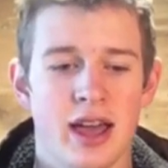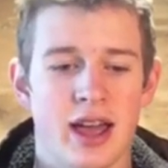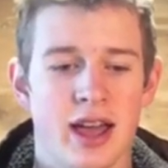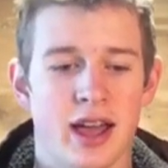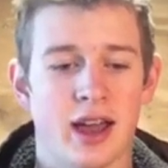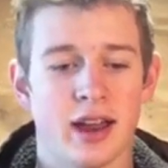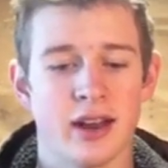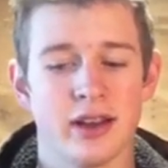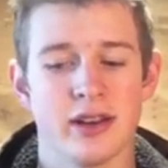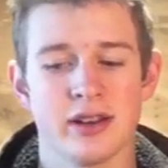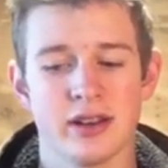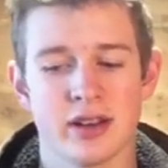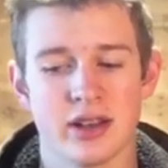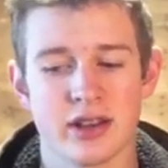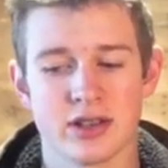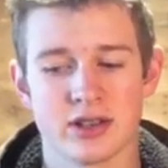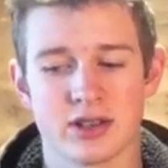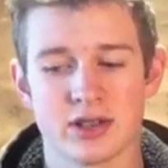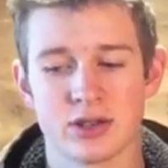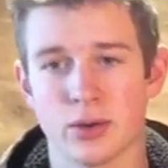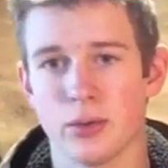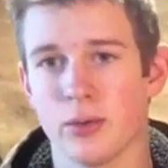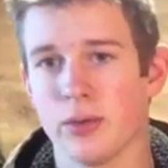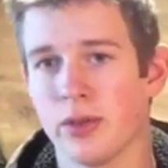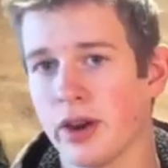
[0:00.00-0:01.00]
And
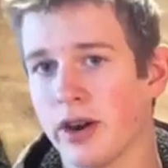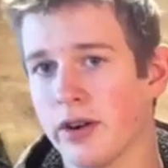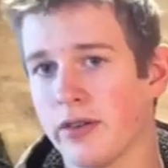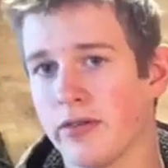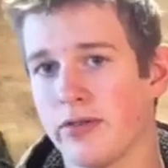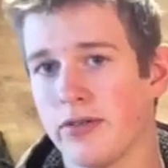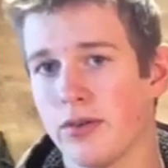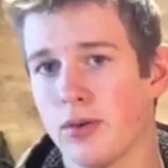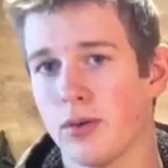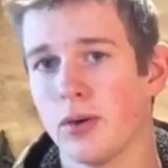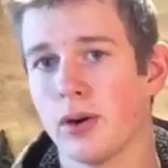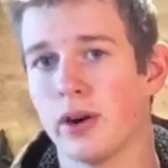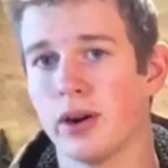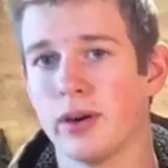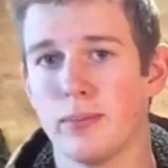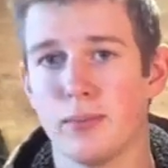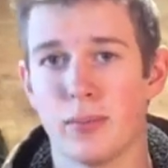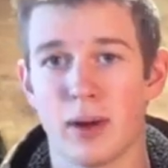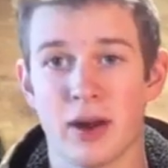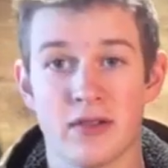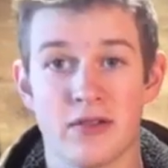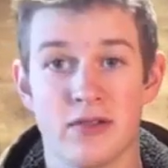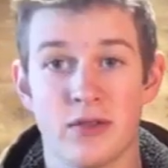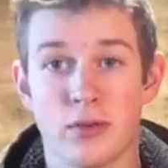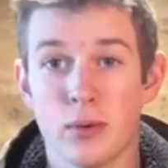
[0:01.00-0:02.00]
so therefore
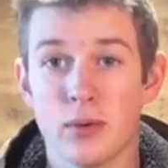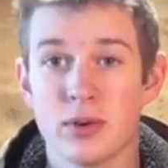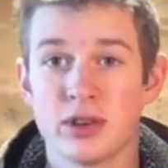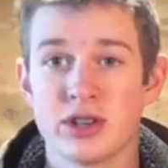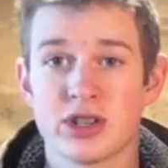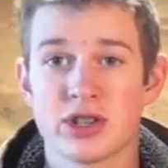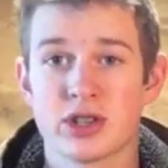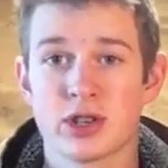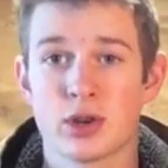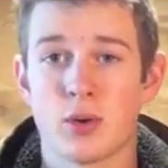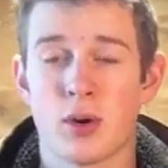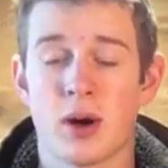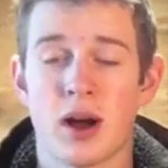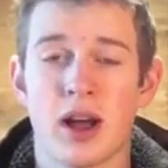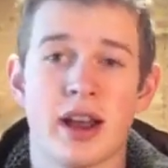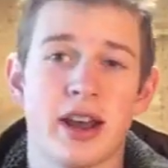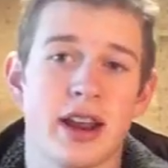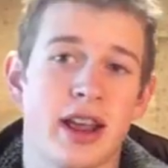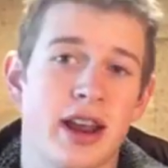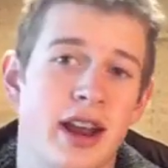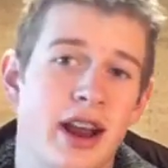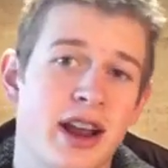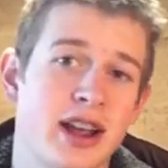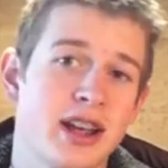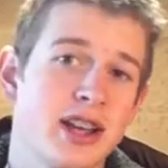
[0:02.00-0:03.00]
my forge is quiet
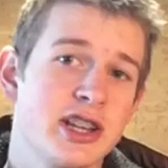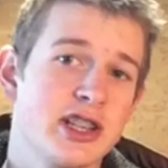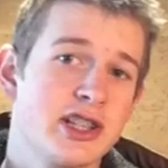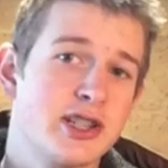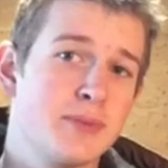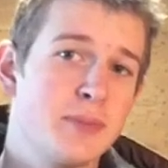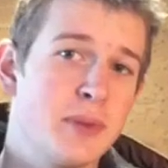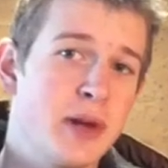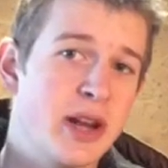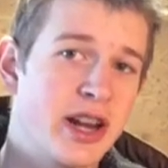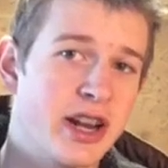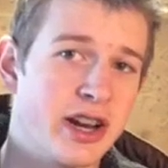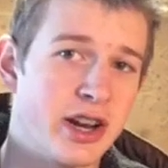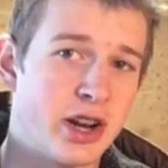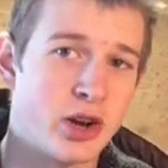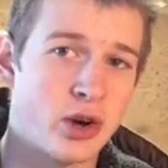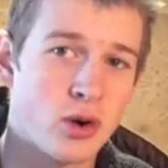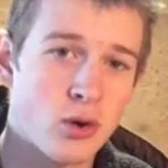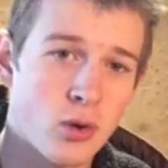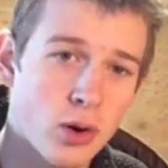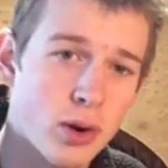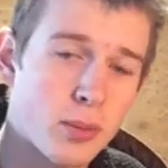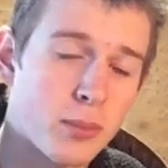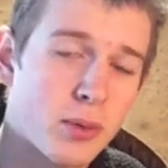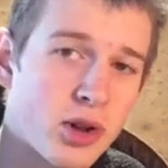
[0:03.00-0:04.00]
and I can speak in a
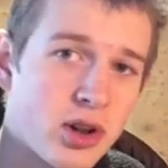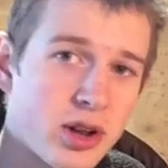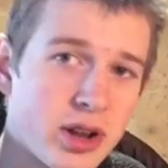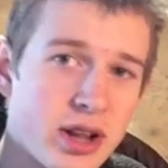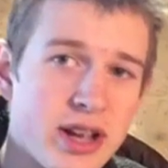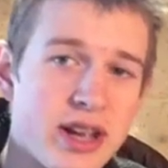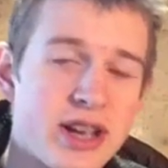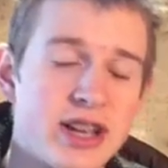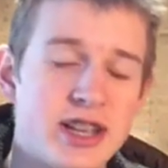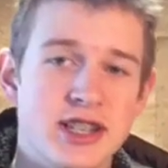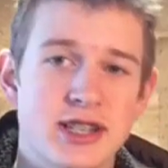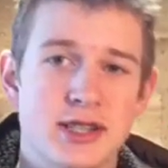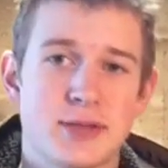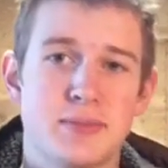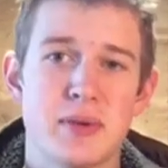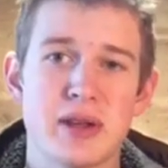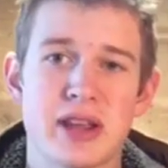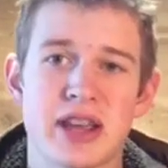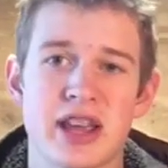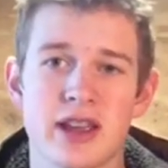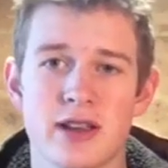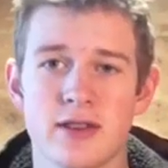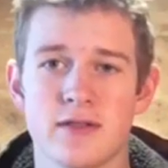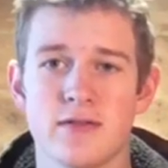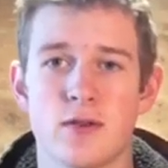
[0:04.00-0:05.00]
normal
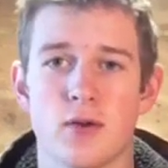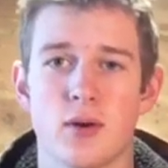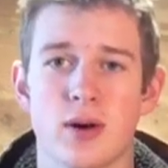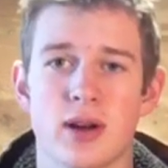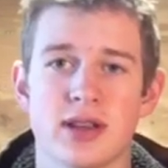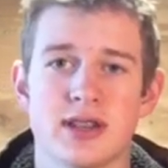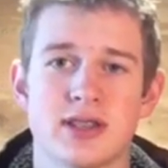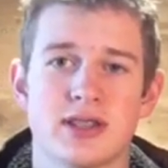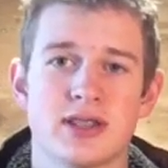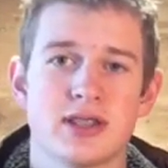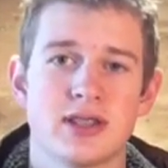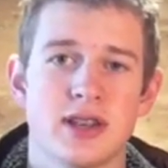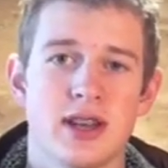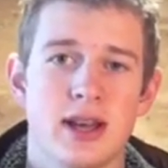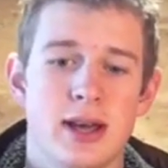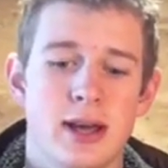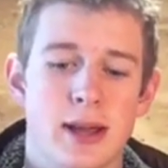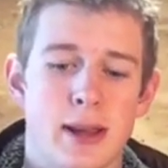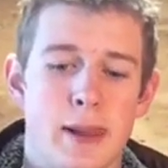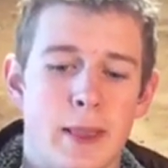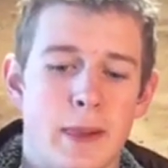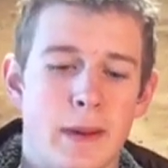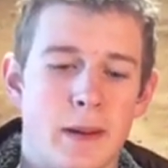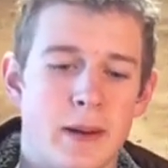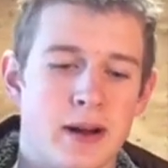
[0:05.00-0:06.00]
speaking voice
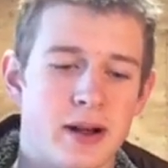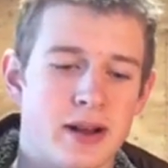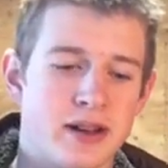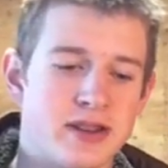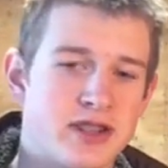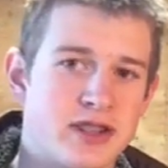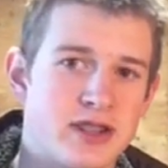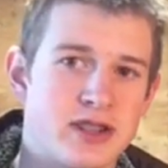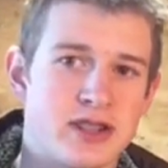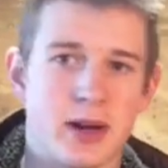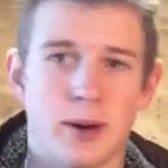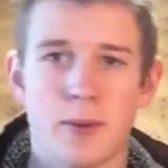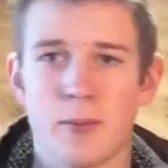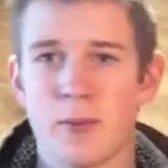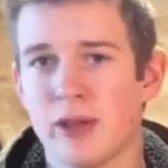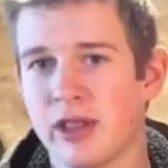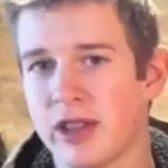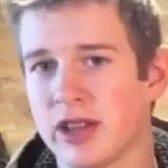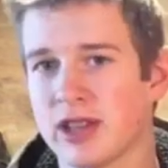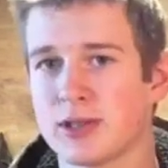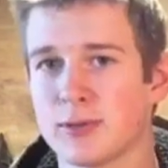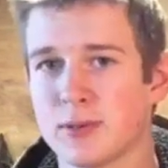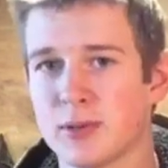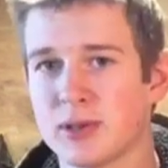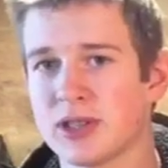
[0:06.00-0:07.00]
to someone
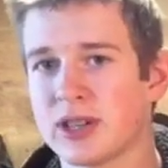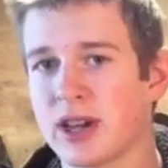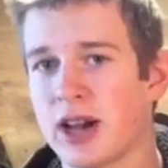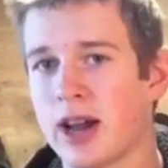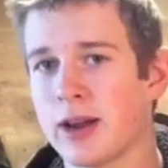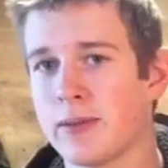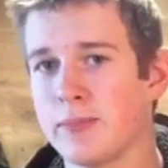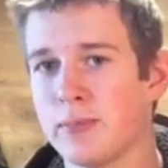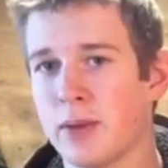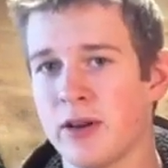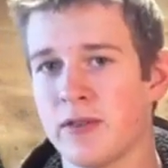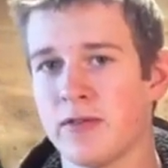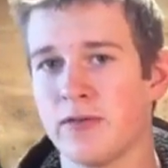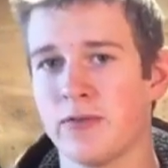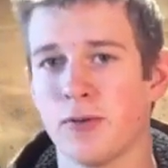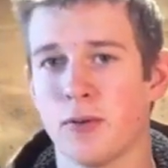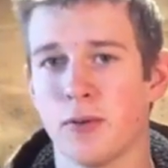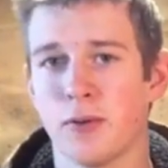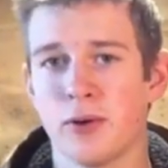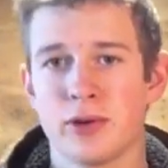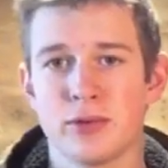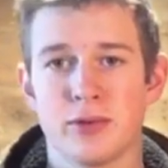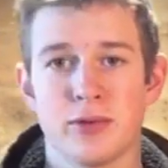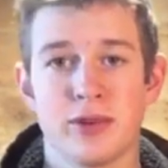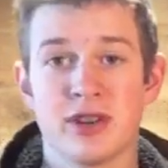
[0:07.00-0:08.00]
that's beside my
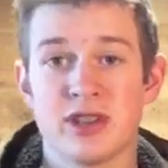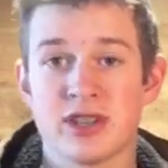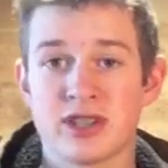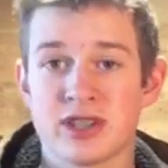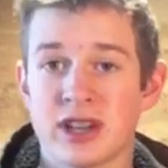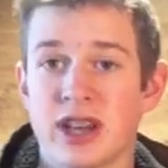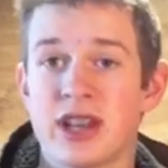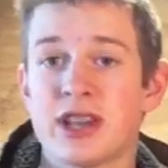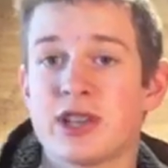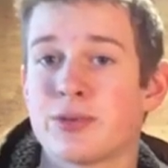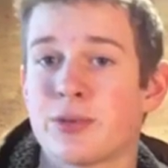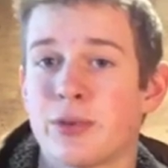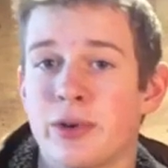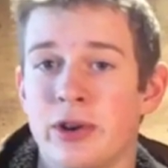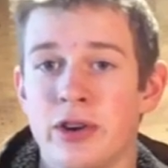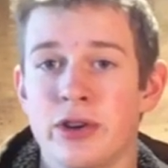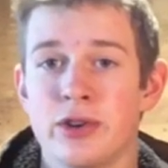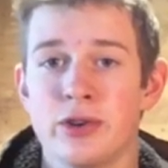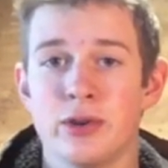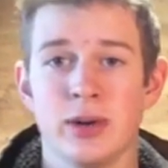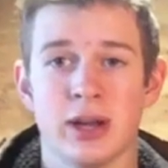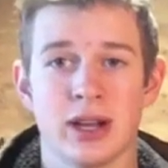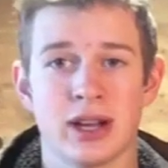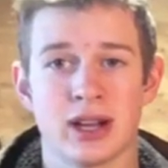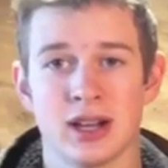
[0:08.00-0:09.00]
forge, which is nice when you're
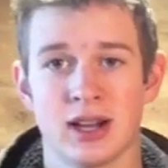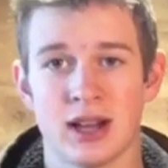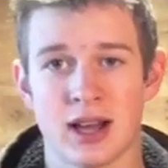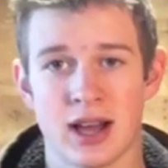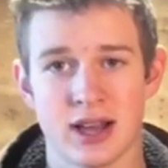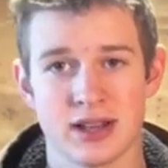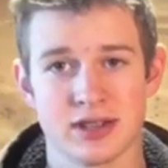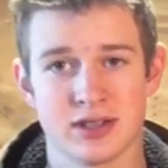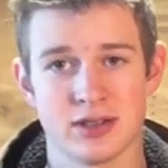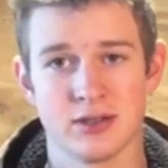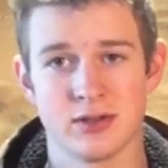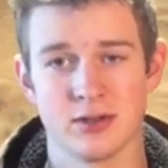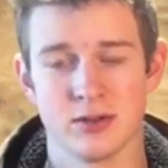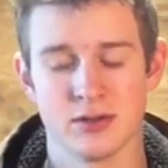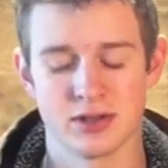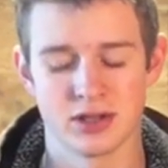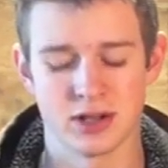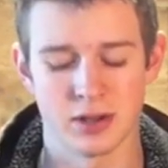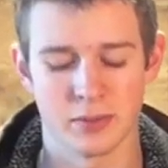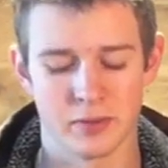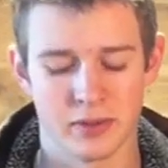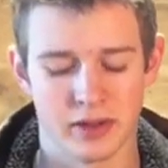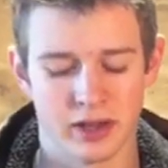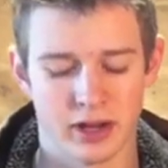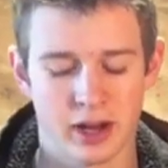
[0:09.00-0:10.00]
doing classes or
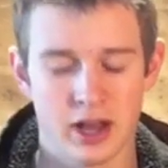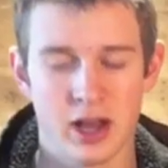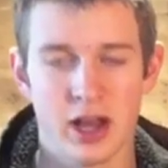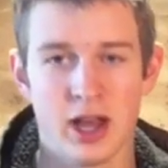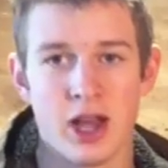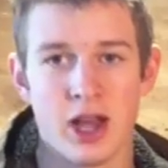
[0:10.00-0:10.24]
something.